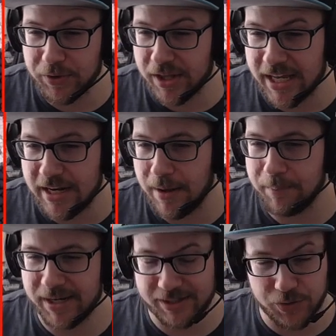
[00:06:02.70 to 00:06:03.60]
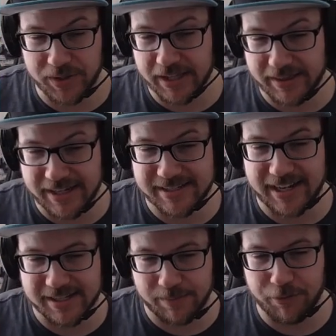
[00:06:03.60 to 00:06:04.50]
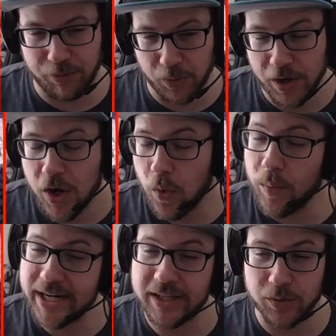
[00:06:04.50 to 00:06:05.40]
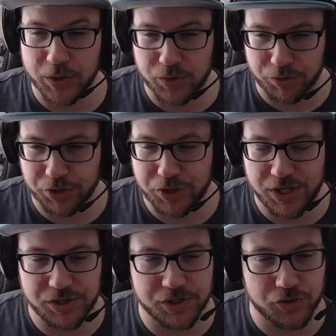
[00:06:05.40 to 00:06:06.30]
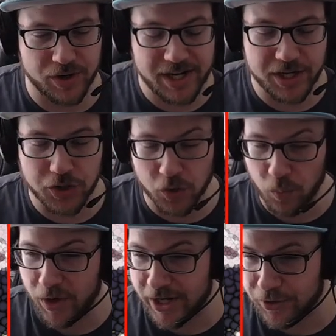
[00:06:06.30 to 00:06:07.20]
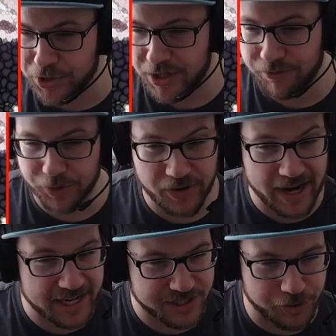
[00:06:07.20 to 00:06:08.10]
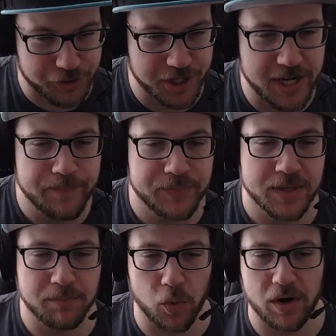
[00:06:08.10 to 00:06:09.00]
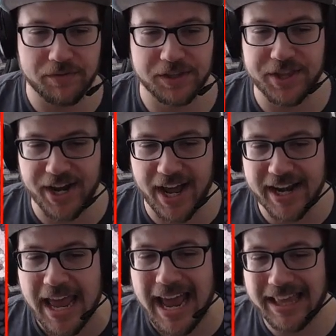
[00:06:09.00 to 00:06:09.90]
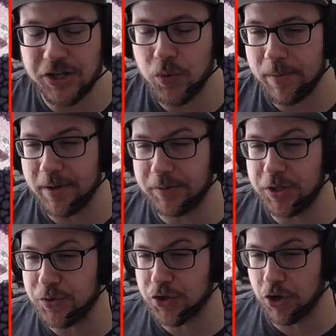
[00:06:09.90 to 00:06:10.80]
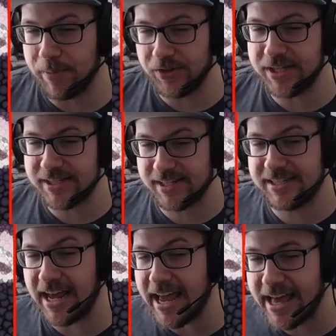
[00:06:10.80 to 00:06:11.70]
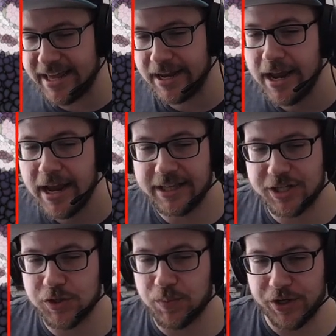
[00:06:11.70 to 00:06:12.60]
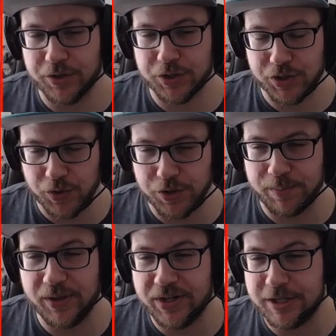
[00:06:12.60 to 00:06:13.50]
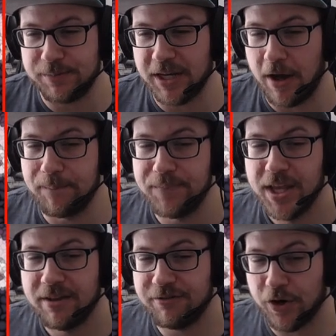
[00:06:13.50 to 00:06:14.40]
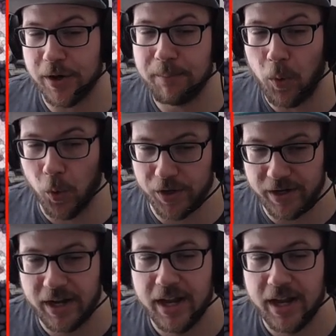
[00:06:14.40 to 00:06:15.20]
a lead by doing the things like I said before, winning the resource exchanges, trading your 1 energy for their X energy more often than not, and then you want to be able to use your abilities to stay ahead. And this is where your surge abilities become very important,